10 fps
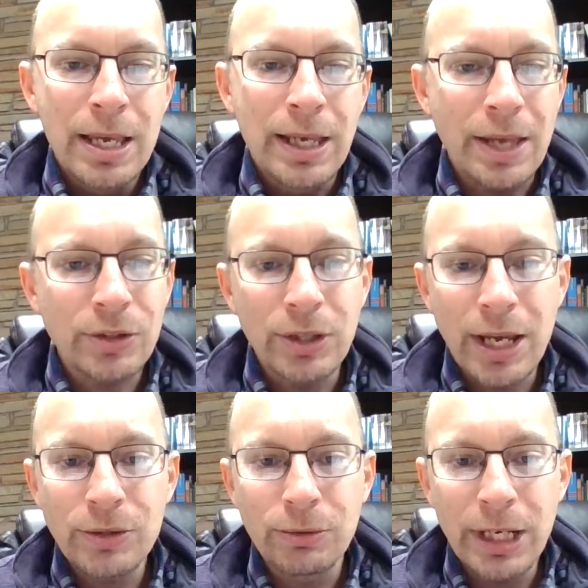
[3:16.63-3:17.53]

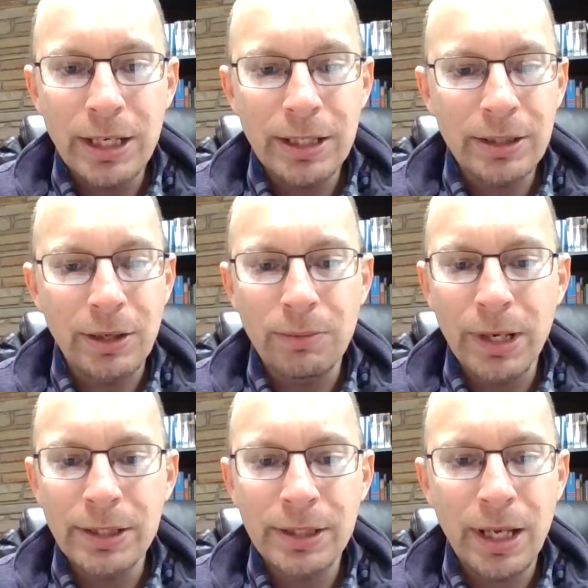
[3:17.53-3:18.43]
Yesterday's readings on
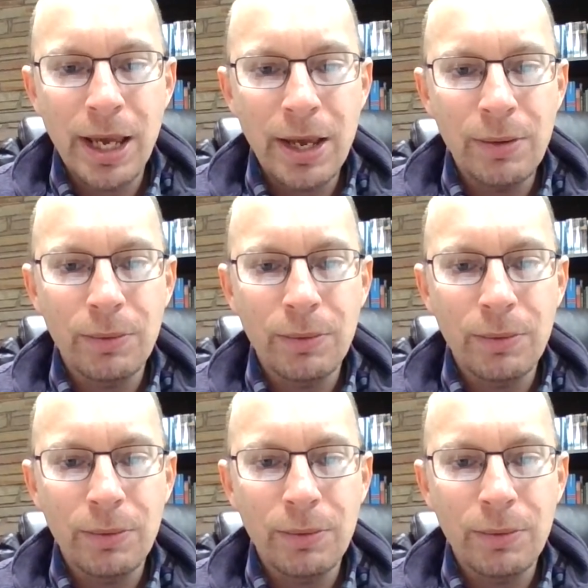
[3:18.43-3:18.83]
Wednesday